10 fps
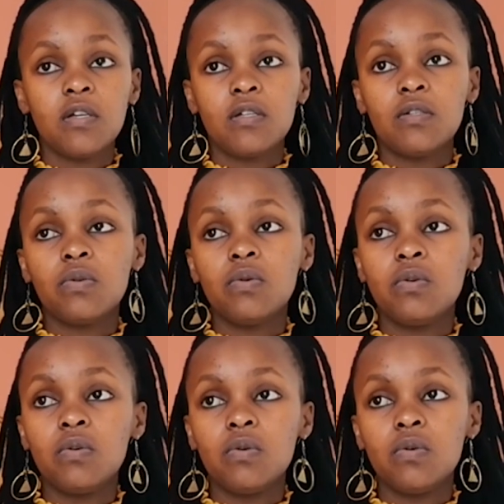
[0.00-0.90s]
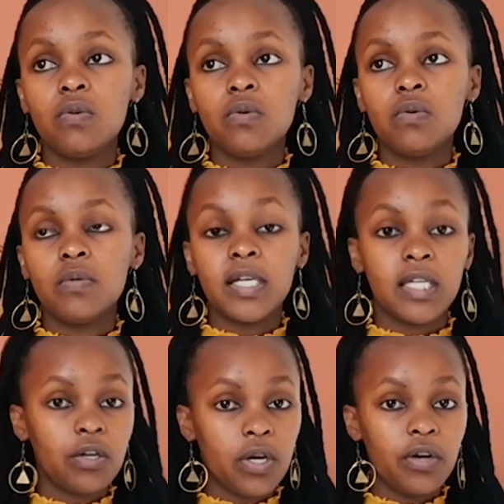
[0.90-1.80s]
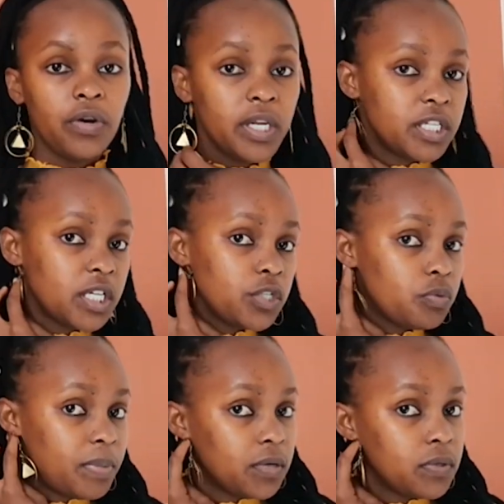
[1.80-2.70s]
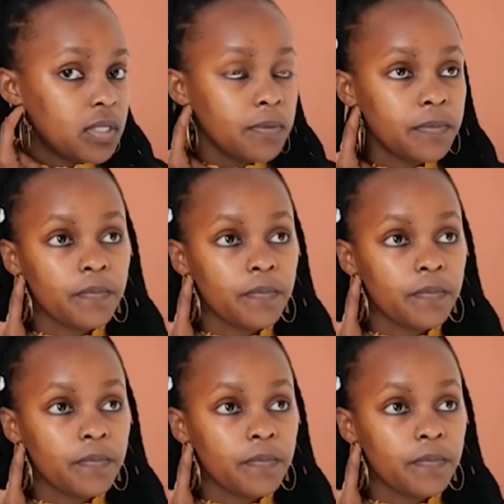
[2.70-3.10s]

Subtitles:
So that I'd already changed £2.